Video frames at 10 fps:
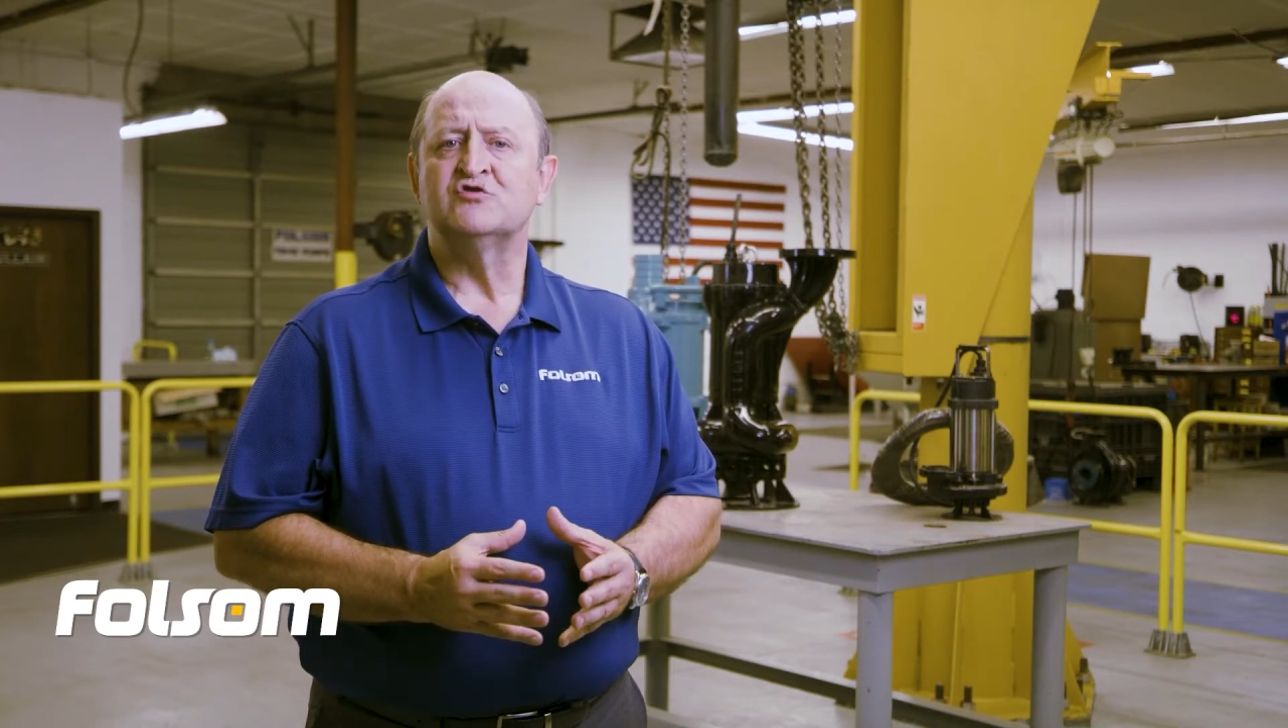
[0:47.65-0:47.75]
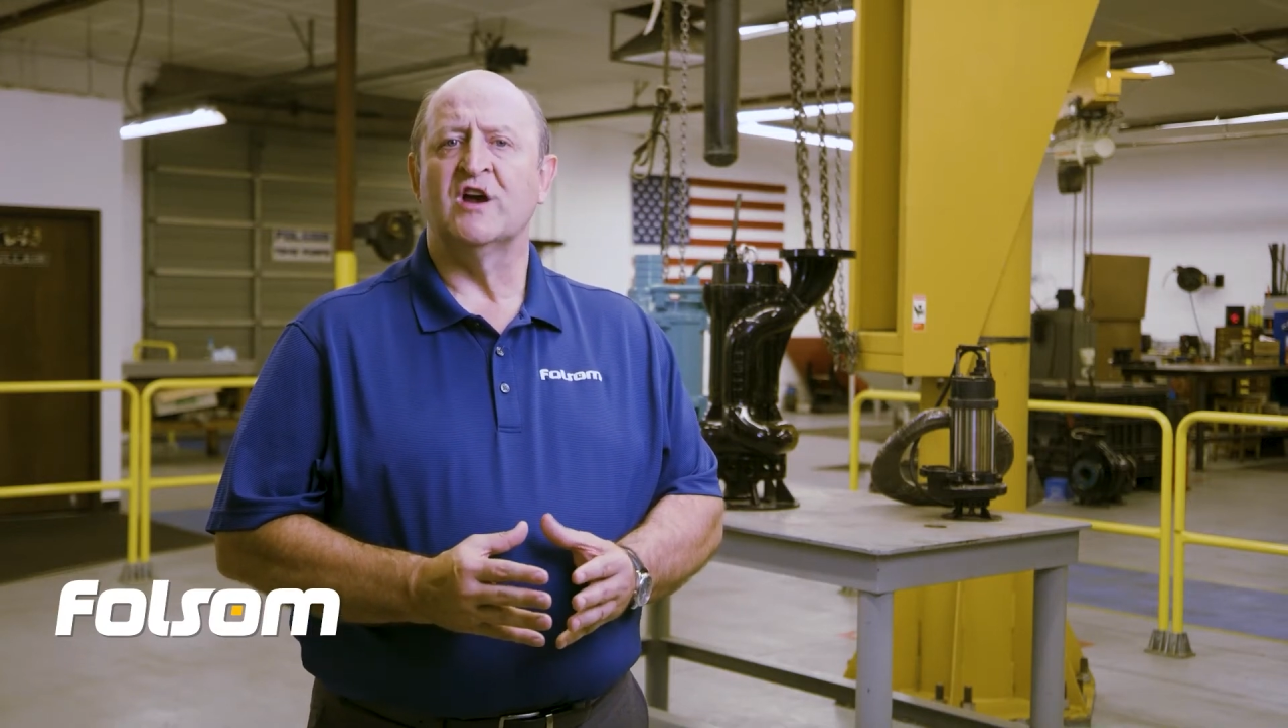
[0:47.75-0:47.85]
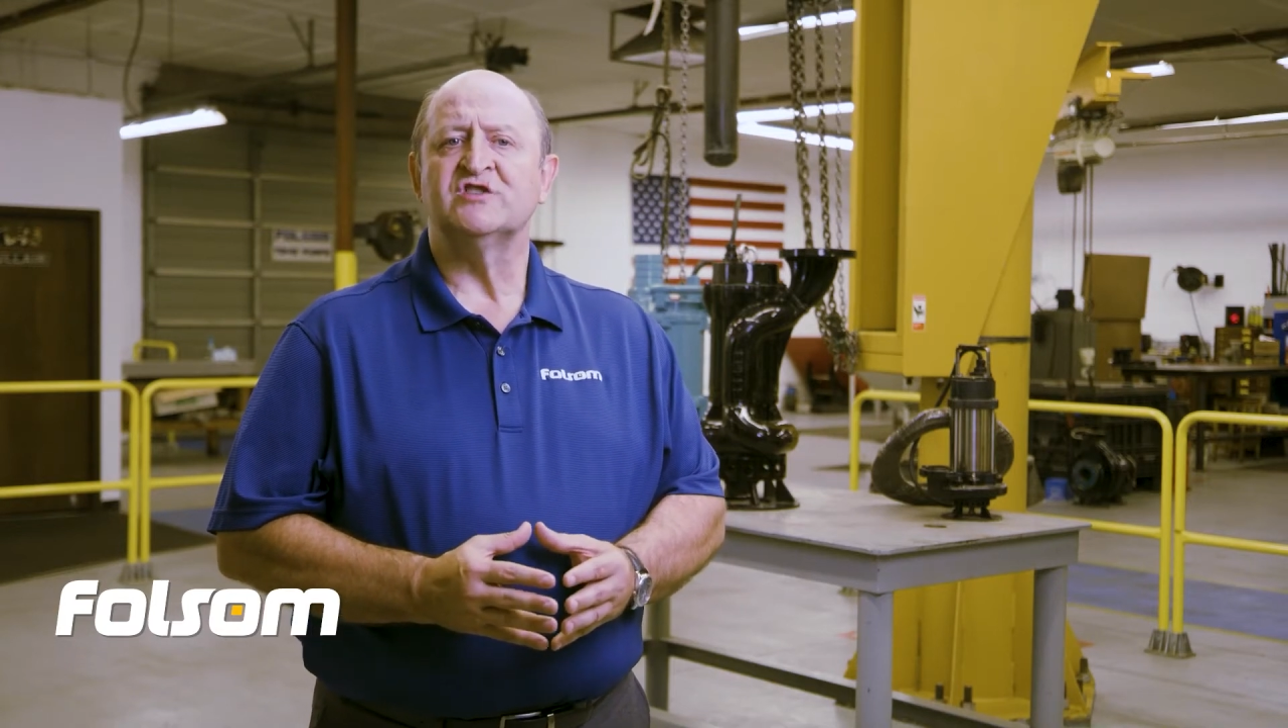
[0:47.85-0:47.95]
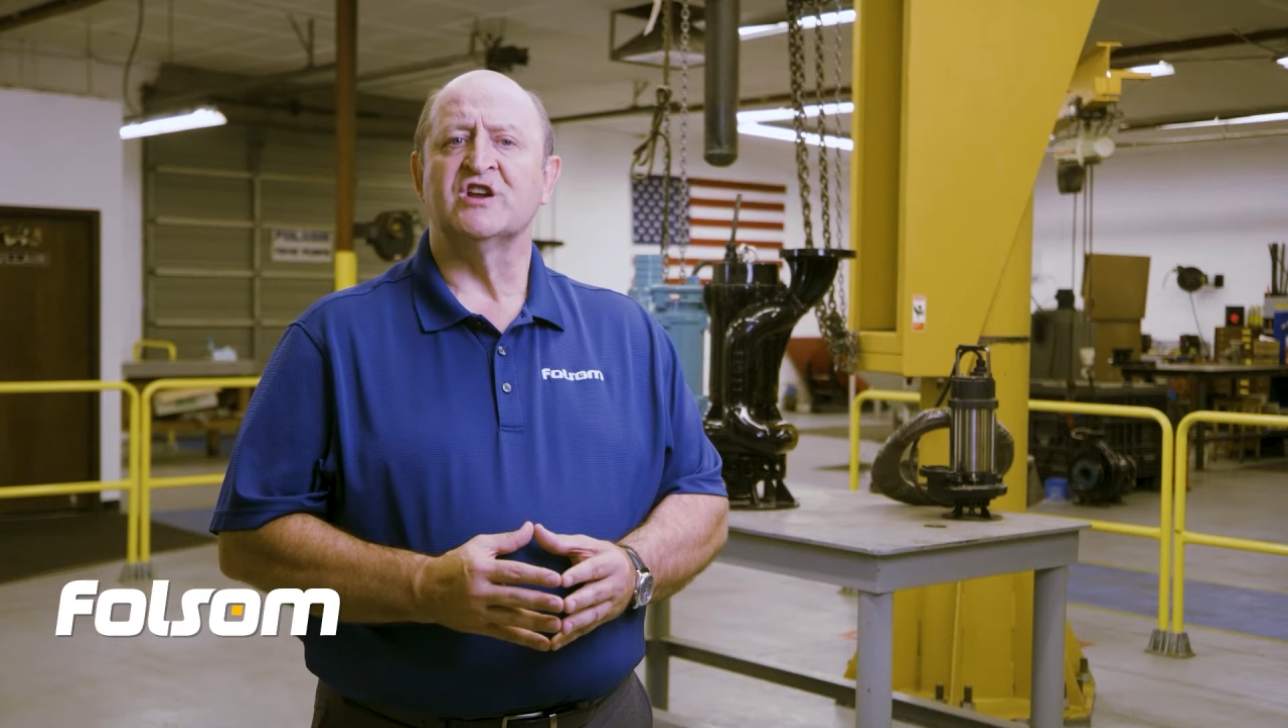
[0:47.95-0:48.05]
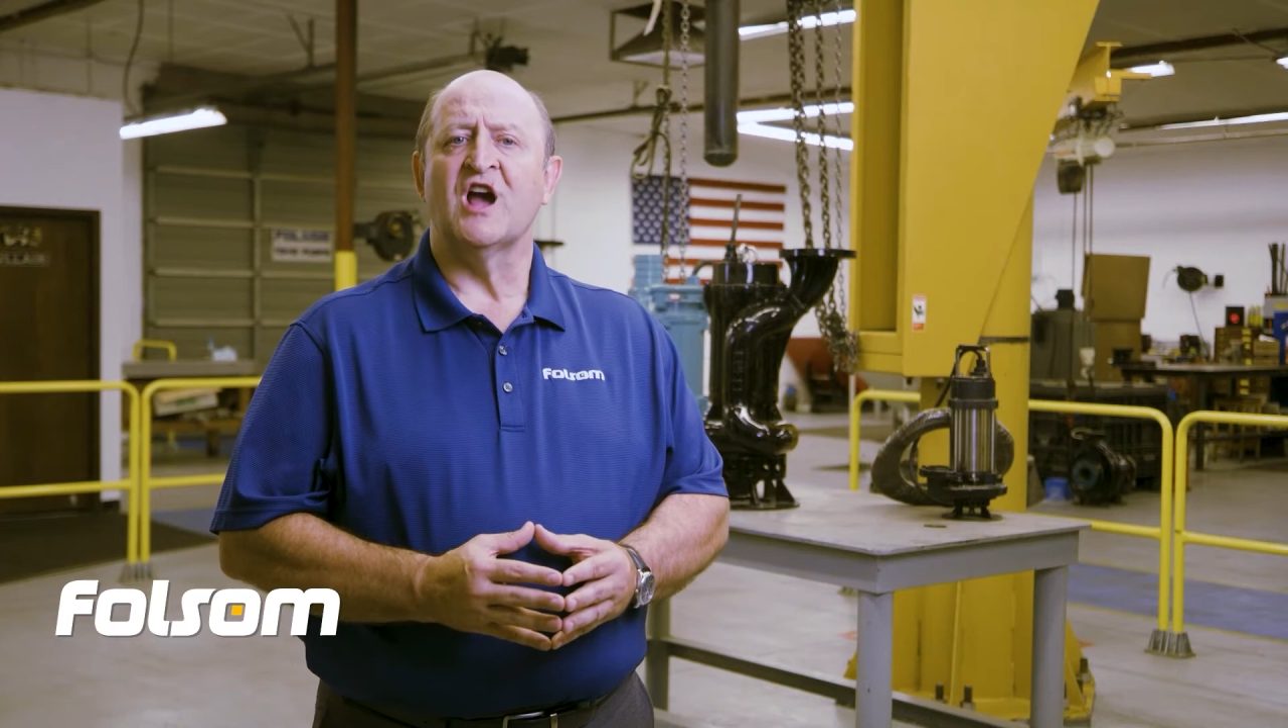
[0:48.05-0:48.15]

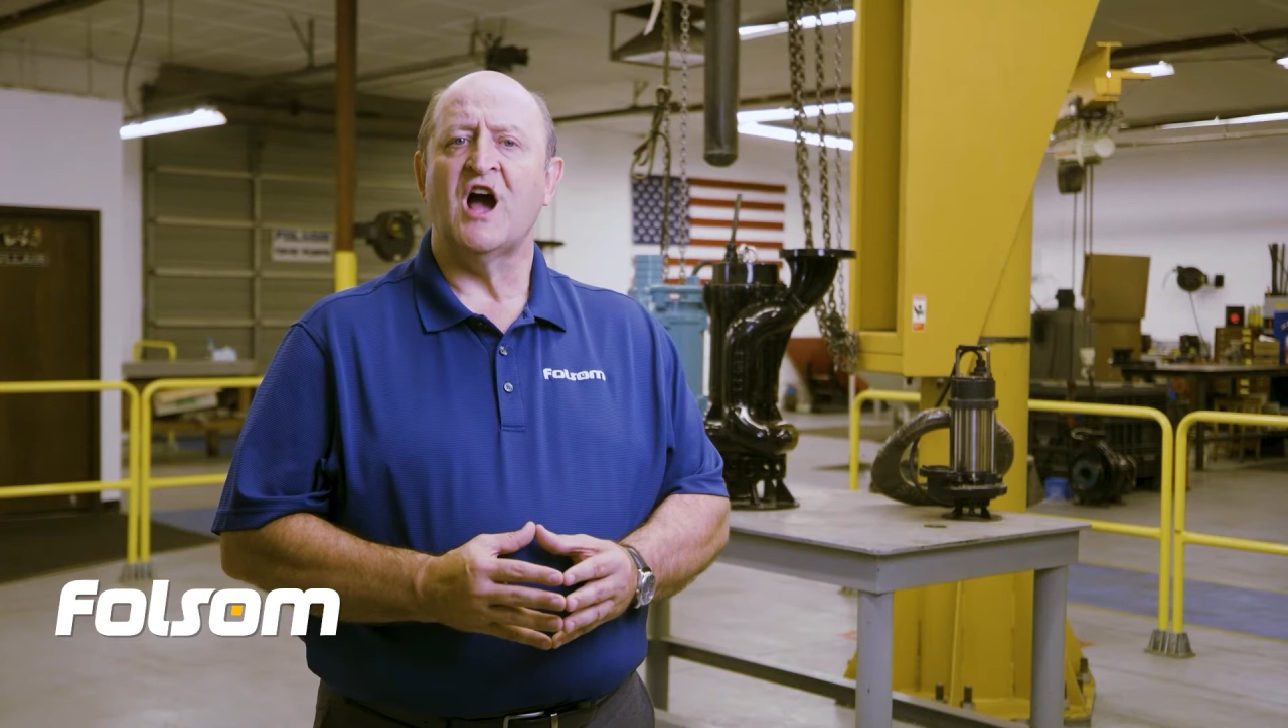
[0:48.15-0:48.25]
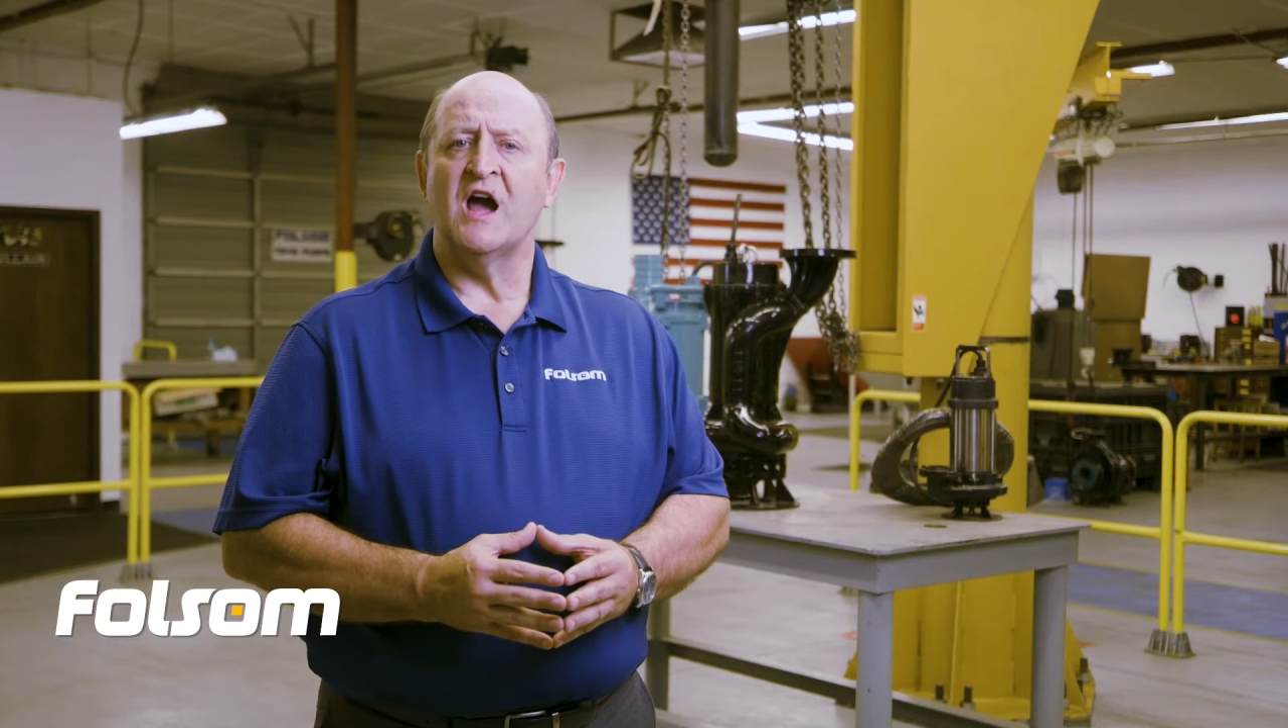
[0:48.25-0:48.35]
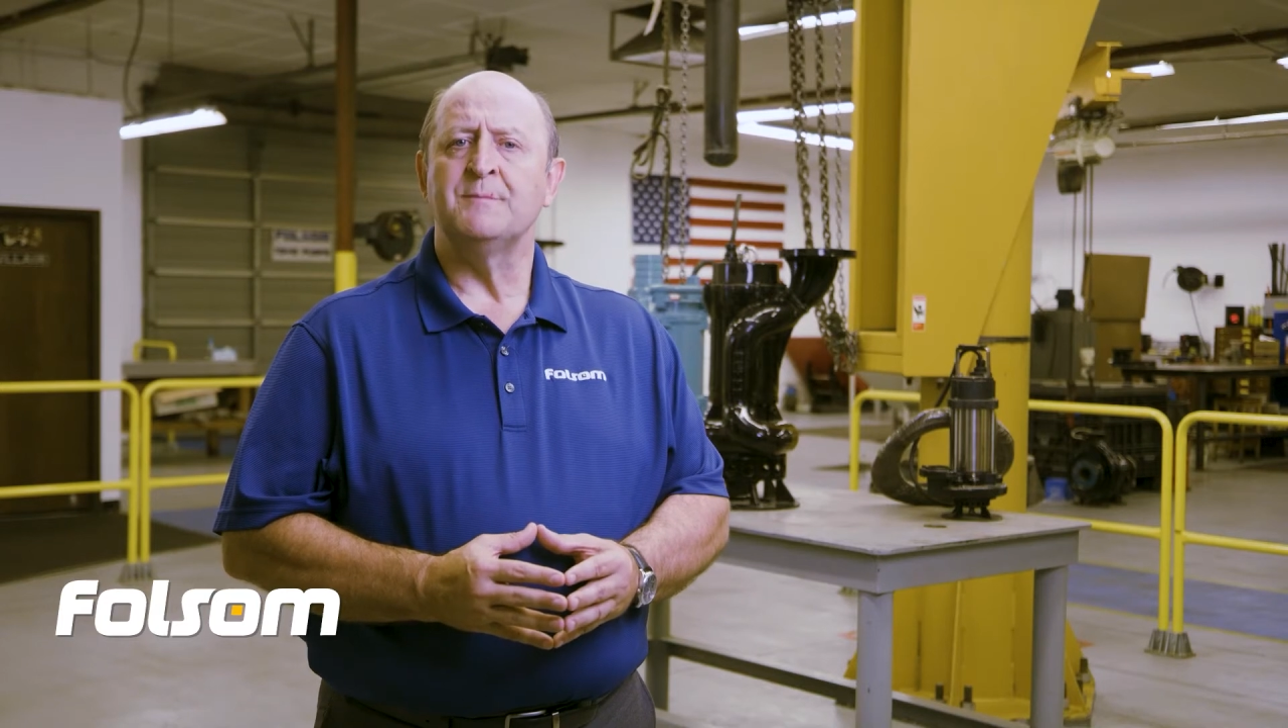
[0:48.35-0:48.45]
dredging high